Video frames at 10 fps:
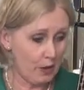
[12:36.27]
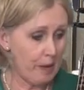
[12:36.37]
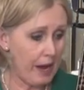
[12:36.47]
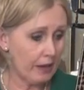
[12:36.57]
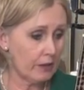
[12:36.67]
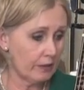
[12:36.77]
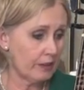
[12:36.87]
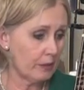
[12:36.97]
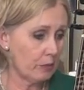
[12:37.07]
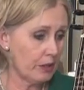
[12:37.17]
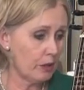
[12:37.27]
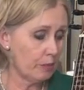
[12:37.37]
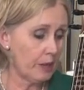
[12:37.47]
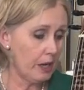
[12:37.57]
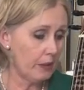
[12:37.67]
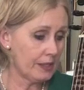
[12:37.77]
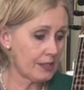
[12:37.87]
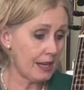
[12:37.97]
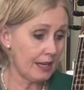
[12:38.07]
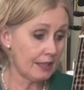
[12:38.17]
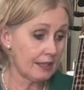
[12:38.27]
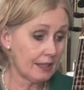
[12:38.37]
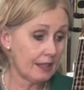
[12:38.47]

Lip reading: back with your bow in 10